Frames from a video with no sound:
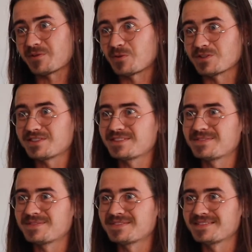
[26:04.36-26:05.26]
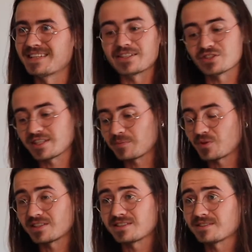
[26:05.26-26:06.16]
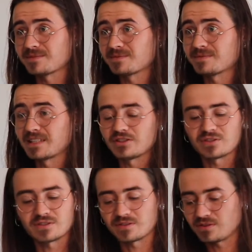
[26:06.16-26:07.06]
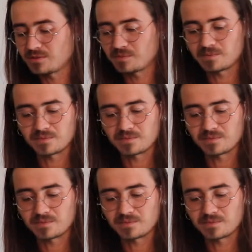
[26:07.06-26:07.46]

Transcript: I wrote. I just kept writing. Just